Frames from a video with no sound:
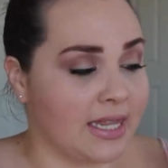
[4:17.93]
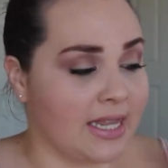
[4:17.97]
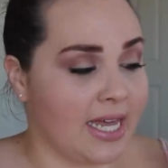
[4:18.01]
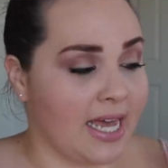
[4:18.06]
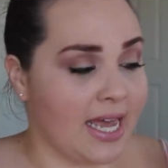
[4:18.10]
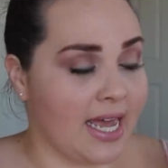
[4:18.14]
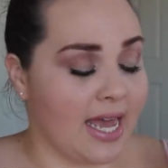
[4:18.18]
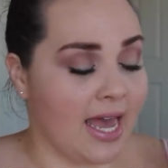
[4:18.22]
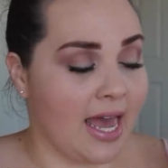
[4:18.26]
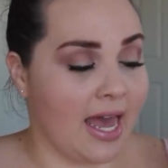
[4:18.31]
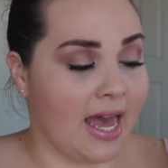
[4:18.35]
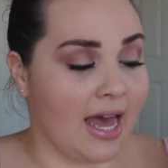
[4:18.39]

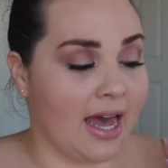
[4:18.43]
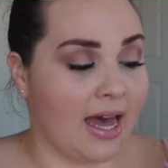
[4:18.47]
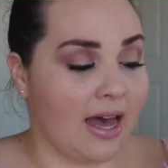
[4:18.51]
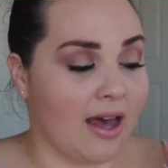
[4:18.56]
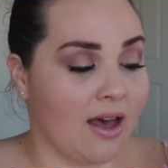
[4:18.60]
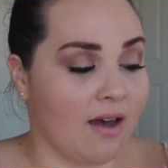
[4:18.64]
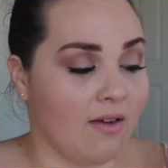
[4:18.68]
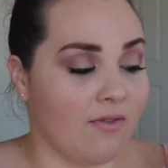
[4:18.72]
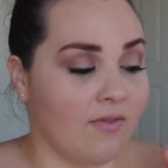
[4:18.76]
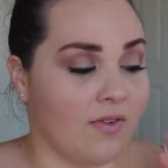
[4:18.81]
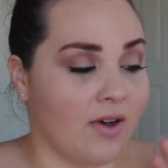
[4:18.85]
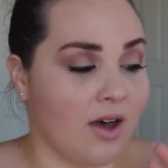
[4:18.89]
They
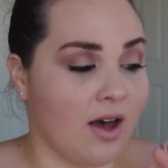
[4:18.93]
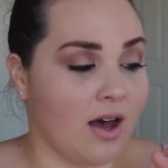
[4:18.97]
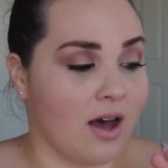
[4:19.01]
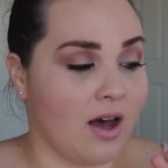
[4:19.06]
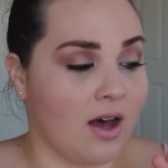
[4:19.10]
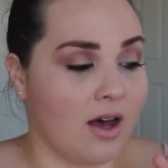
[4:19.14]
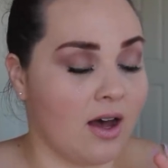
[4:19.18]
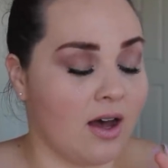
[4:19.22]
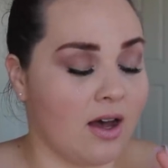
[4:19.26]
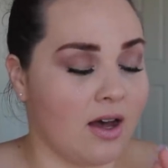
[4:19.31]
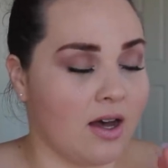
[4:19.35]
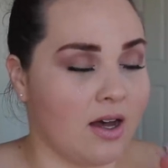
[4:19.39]
have
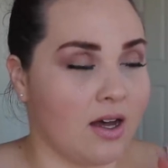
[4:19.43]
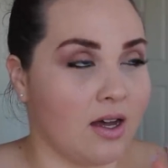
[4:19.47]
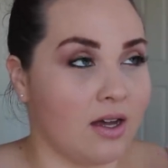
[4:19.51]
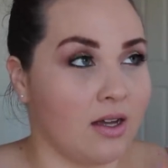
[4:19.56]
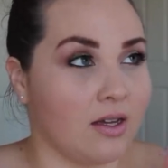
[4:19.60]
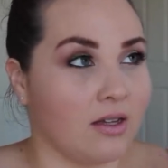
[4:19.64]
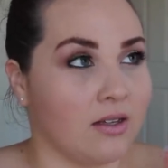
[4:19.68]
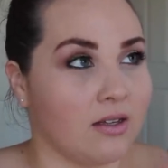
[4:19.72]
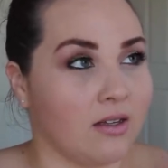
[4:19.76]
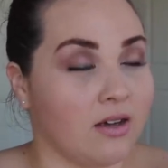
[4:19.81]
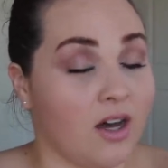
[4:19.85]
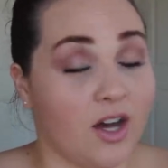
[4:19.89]

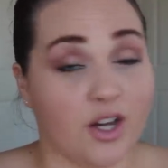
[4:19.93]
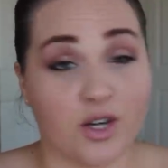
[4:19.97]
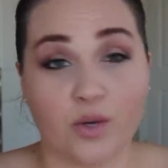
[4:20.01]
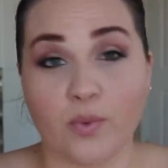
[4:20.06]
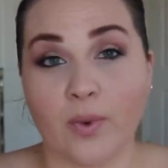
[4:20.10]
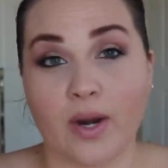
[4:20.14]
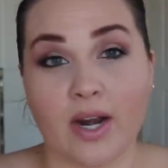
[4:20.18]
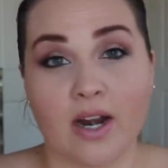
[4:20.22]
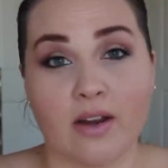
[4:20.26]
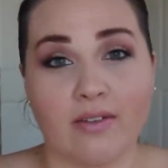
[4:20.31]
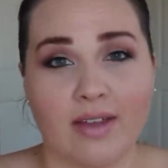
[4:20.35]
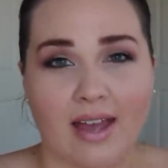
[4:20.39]

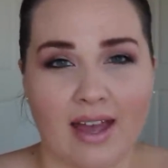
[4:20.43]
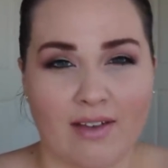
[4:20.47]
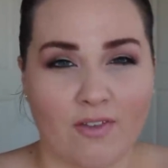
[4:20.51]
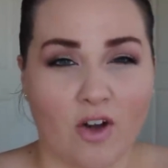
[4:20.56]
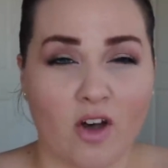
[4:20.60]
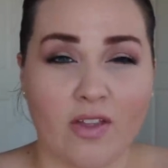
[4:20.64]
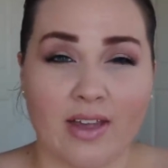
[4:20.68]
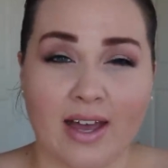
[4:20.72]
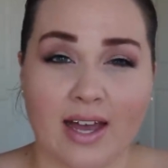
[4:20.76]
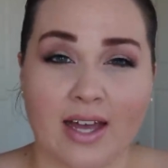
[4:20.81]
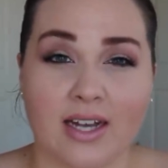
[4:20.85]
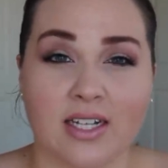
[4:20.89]
underwear. They have
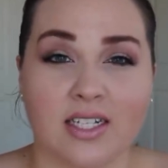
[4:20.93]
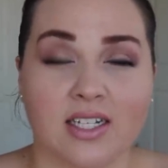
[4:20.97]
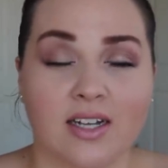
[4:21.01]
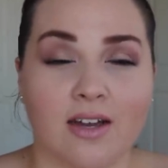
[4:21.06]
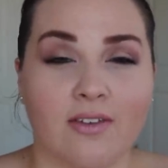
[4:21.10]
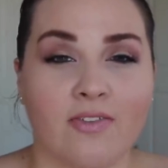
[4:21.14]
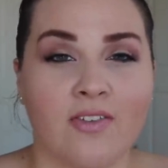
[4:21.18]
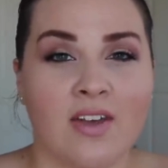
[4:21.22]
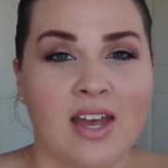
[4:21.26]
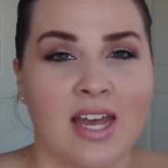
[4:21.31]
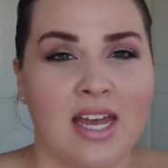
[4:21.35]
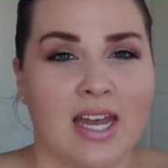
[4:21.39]
all that kind of
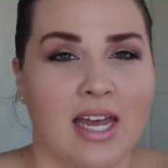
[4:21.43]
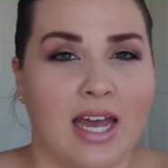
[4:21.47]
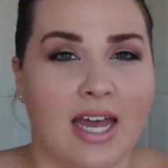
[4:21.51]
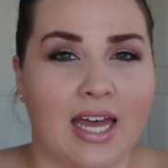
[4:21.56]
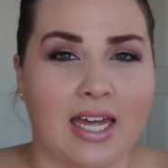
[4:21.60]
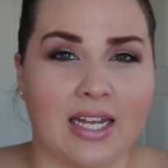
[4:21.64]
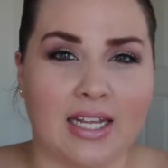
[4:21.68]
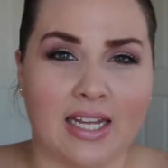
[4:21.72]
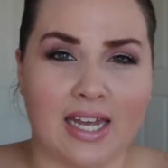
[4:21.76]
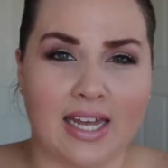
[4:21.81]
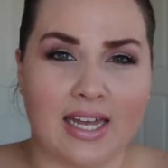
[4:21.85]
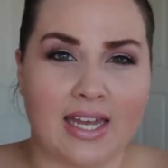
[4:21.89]
stuff
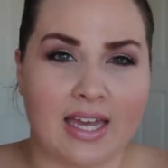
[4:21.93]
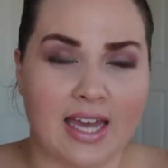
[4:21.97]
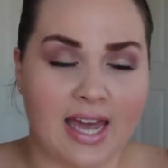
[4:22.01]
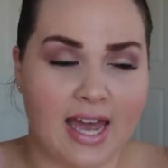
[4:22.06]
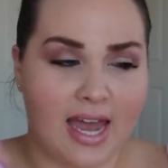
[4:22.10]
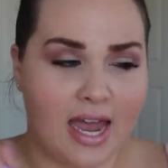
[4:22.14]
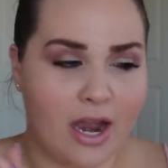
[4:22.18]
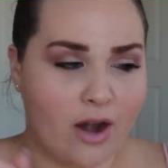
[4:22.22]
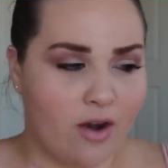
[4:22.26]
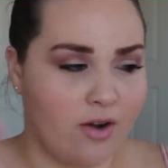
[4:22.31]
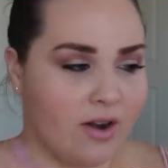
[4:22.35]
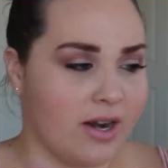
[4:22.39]
in like
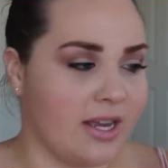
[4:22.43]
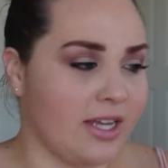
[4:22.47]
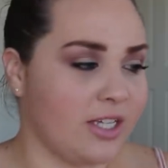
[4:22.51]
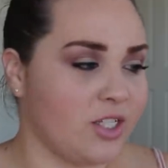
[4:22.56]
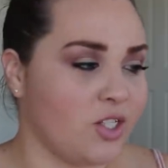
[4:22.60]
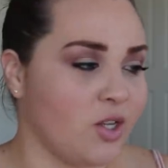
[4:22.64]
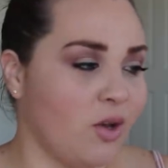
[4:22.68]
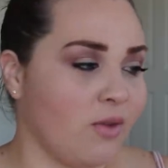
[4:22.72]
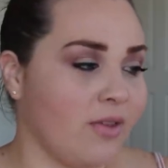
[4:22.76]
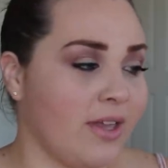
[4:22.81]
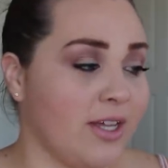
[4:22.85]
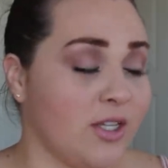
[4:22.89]
Aerie.
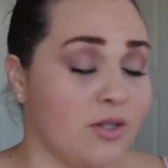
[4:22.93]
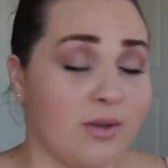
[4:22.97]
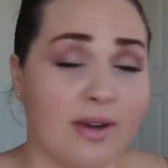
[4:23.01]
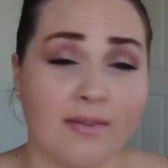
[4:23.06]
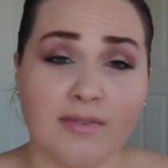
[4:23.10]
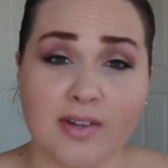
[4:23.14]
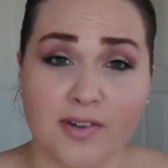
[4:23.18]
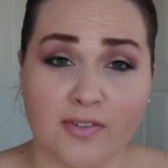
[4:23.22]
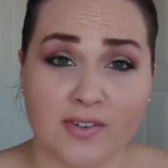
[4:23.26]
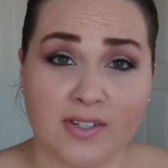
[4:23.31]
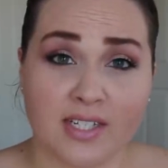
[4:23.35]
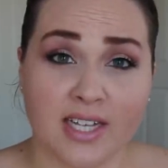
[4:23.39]
So they do
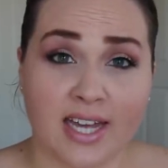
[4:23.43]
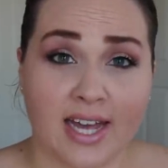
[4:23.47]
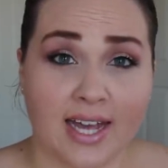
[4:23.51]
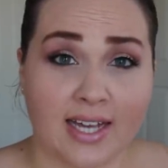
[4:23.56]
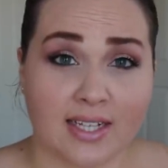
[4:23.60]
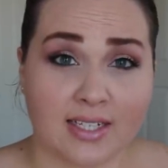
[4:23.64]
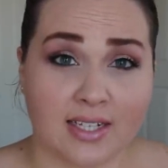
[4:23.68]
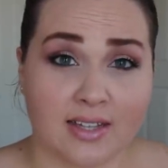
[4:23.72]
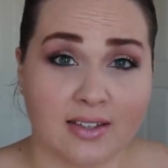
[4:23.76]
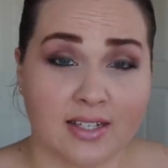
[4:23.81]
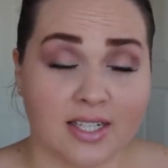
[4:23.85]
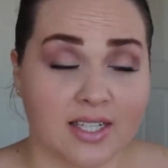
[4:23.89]
have different
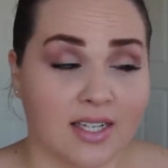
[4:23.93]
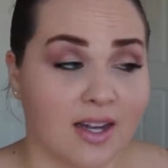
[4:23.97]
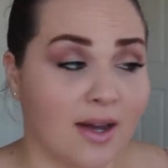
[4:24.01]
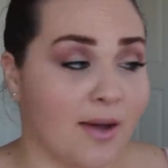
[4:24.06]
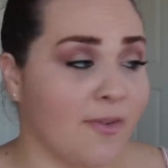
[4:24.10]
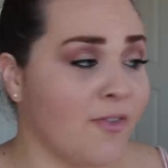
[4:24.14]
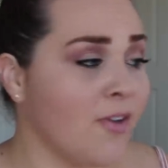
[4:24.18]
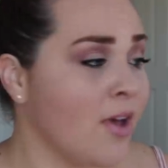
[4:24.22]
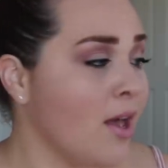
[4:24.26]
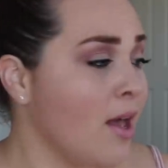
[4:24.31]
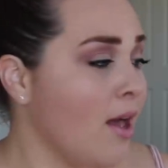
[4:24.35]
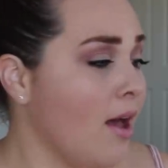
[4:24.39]
tags on the
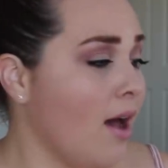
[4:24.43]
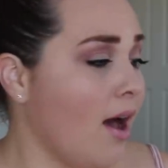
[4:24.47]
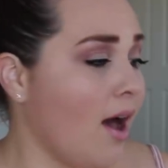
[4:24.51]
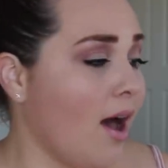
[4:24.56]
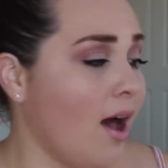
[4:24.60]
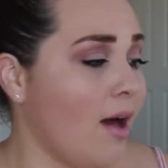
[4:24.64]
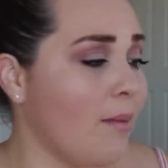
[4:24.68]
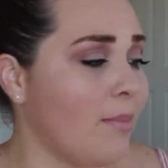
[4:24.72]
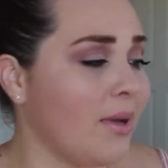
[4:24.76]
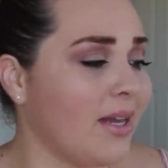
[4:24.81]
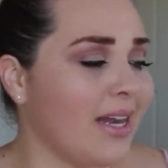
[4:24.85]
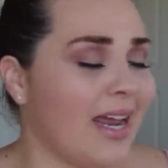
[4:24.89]
stuff,
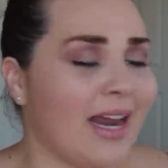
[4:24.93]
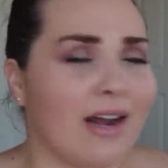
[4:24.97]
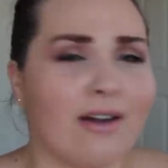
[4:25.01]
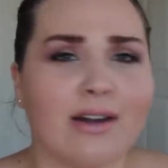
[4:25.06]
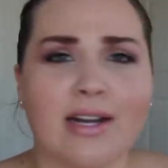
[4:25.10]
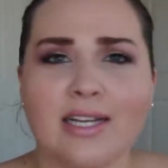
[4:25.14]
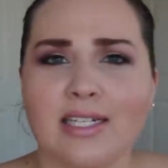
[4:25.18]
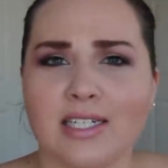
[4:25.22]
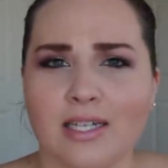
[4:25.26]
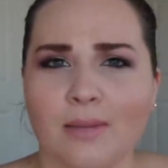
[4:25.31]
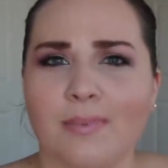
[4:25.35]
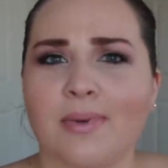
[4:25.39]
but
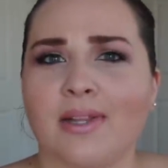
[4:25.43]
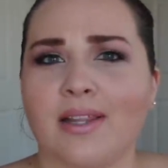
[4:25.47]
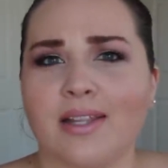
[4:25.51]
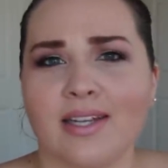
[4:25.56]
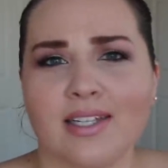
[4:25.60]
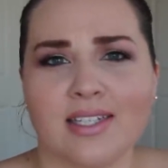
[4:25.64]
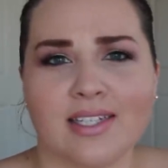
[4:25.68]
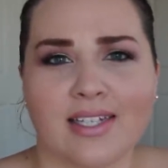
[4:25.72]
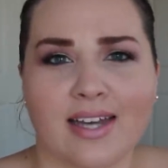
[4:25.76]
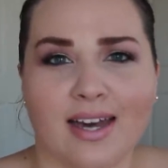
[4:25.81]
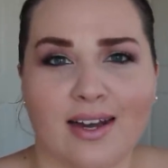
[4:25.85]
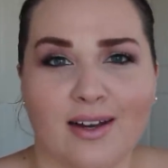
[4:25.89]
Aerie is
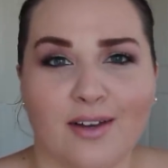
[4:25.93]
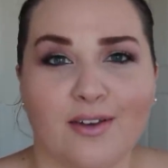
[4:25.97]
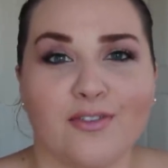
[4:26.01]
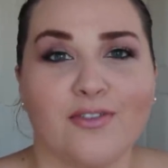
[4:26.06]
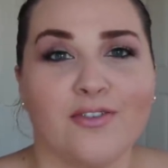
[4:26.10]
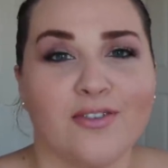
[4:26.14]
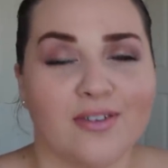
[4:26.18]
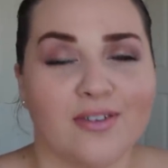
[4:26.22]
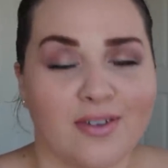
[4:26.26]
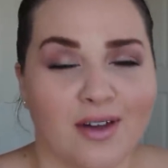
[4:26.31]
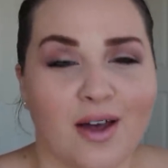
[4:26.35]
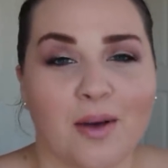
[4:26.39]
typically inside
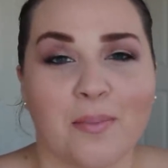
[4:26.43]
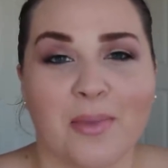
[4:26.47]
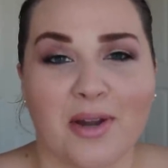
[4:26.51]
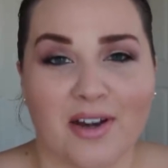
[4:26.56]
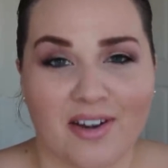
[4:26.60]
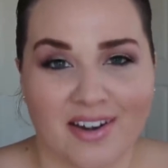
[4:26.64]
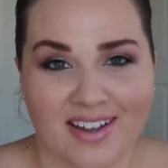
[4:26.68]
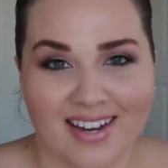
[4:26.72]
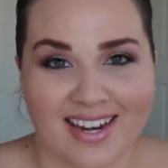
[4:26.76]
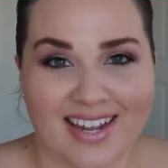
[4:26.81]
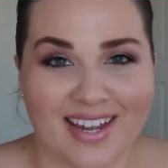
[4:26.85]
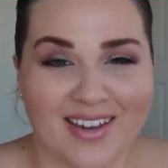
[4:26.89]
of
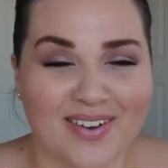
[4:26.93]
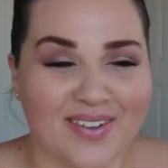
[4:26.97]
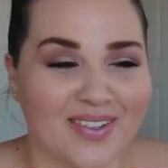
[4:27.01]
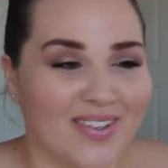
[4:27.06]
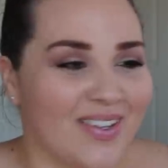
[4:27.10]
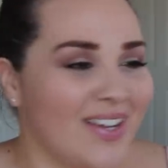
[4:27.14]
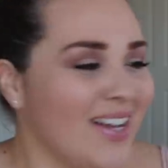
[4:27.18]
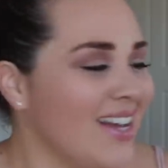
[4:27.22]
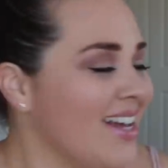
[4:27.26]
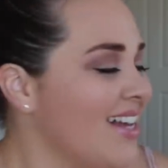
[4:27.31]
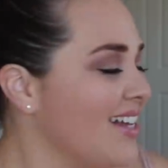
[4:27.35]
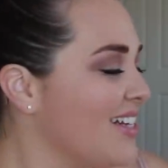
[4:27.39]
American
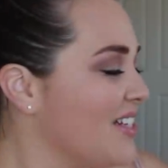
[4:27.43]
Eagle.